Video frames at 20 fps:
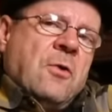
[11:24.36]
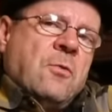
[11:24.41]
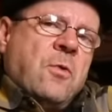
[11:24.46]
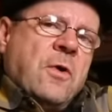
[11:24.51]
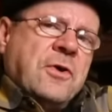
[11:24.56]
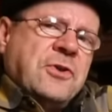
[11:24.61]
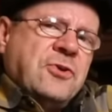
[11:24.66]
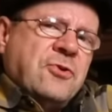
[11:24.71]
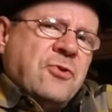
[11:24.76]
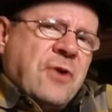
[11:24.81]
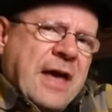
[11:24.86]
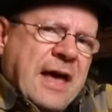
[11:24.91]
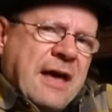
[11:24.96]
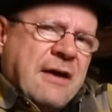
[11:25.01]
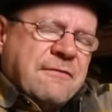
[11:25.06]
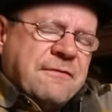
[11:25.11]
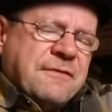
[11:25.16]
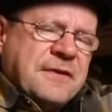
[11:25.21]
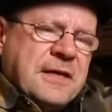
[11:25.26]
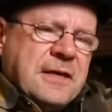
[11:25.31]
what you
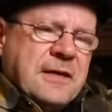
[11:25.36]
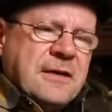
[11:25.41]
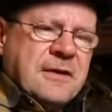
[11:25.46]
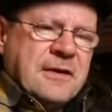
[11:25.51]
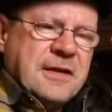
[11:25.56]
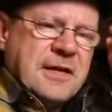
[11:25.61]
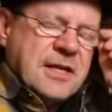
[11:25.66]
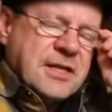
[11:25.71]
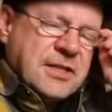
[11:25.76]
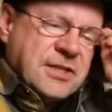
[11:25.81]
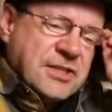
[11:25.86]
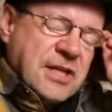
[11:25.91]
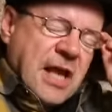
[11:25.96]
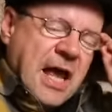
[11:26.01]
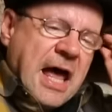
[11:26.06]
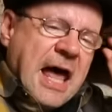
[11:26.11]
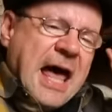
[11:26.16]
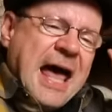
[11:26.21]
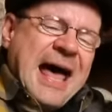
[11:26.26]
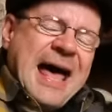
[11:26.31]
have here is
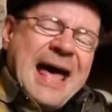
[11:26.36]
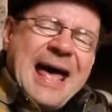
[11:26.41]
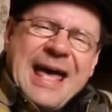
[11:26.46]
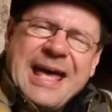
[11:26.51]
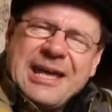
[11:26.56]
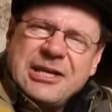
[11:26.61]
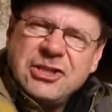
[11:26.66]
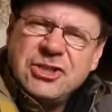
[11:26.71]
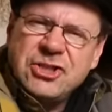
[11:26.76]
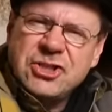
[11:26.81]
a high